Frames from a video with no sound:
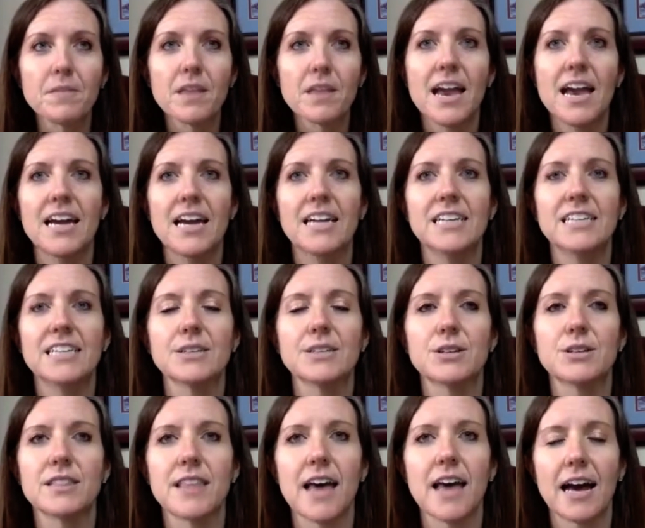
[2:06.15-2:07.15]
And
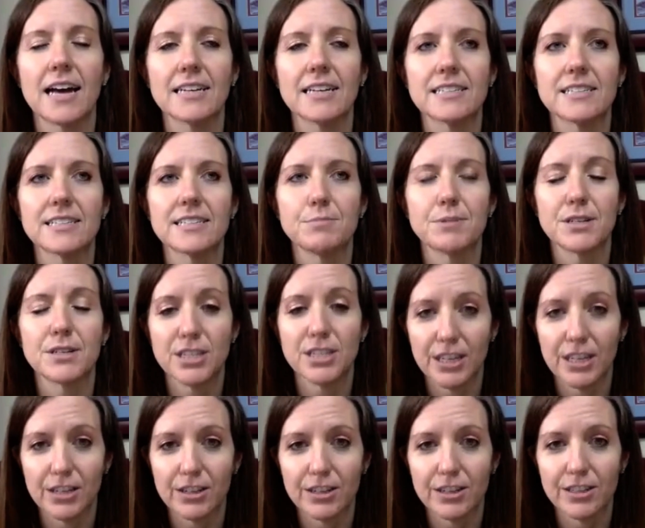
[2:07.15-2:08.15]
that
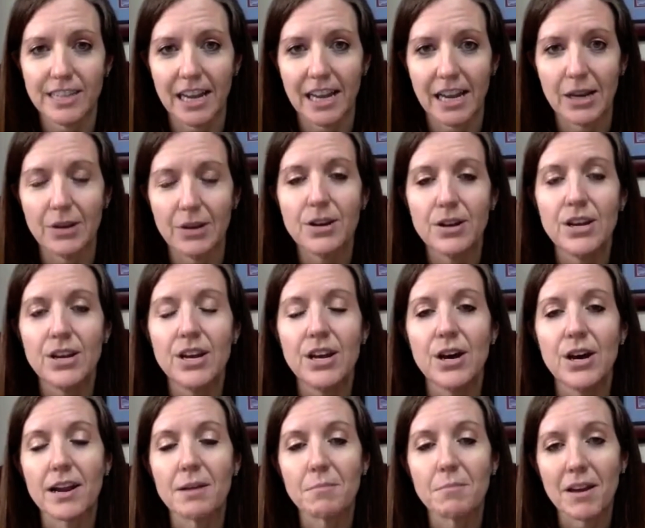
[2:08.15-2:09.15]
particular day
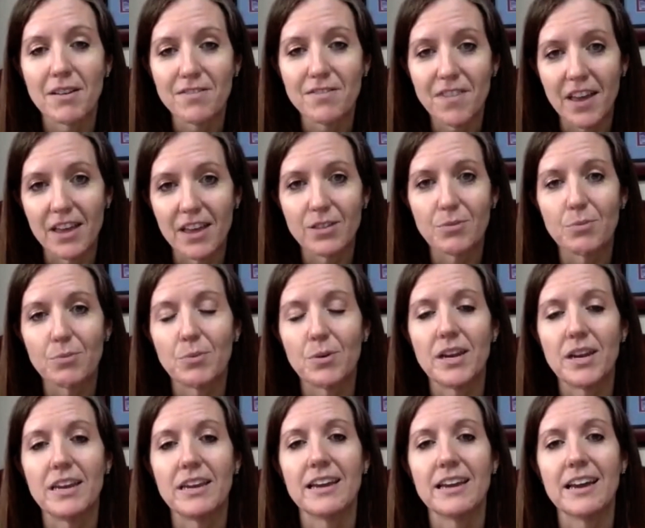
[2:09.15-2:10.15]
in my faith,
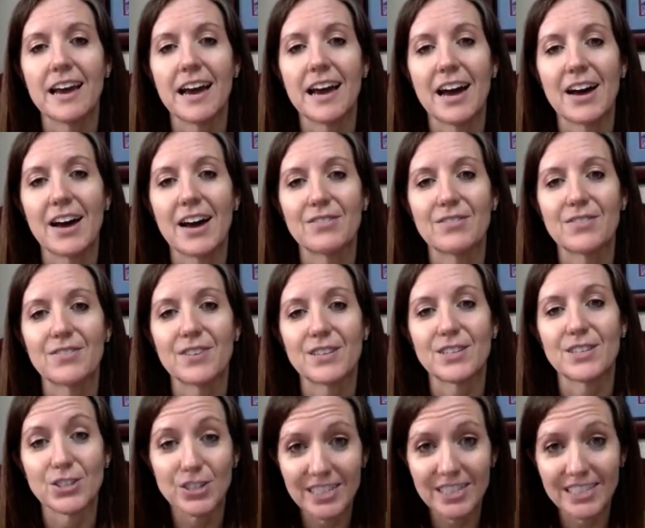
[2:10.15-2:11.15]
we have a
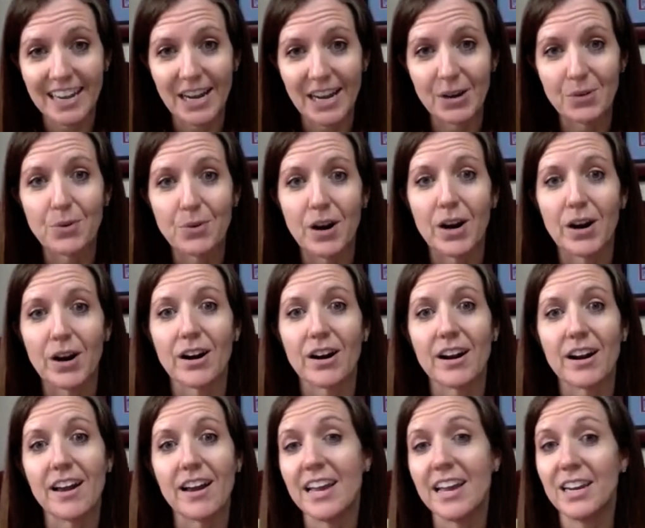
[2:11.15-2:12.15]
certain day where
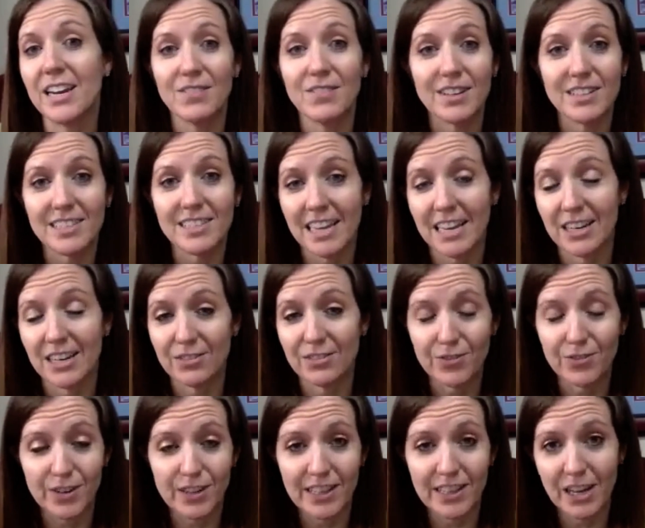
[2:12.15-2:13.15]
any of us can
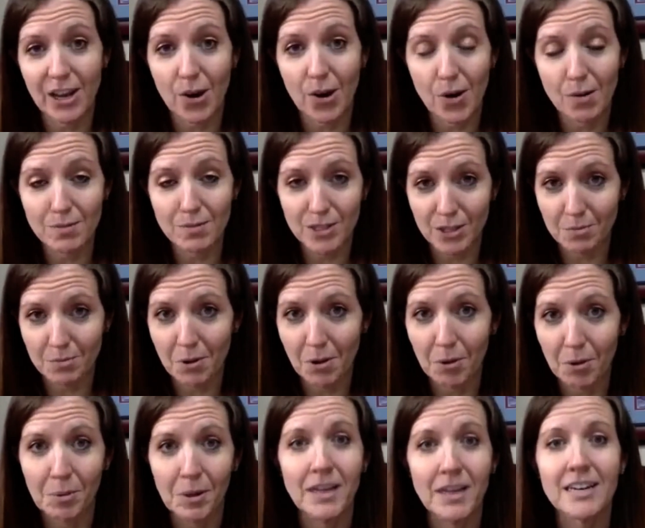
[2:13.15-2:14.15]
freely go up to the
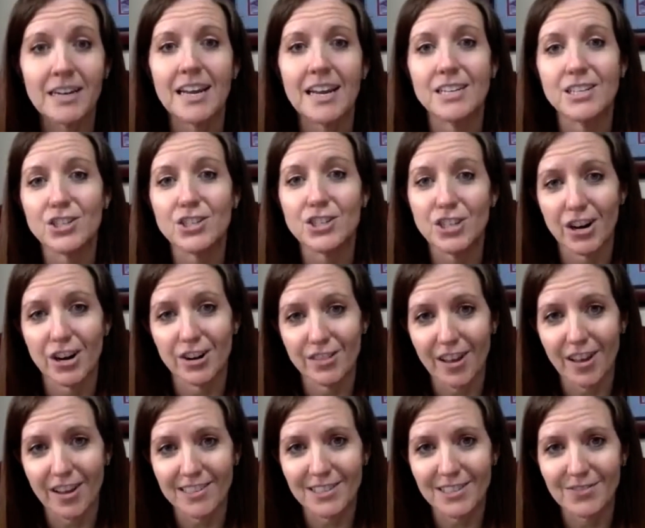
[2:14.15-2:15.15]
pulpit and share
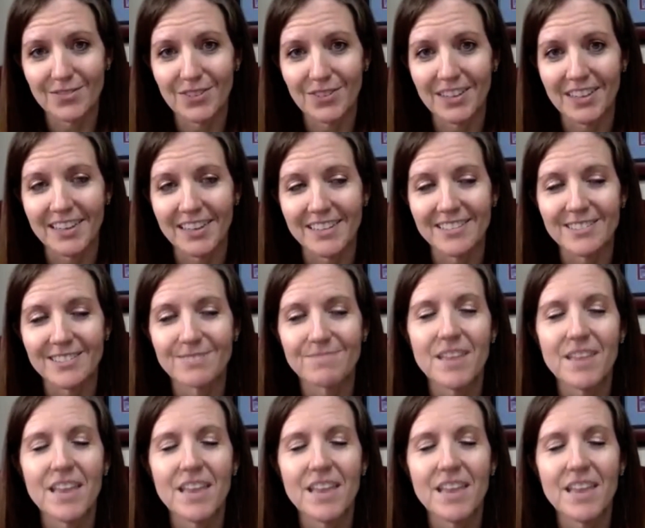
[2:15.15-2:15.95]
thoughts and feelings.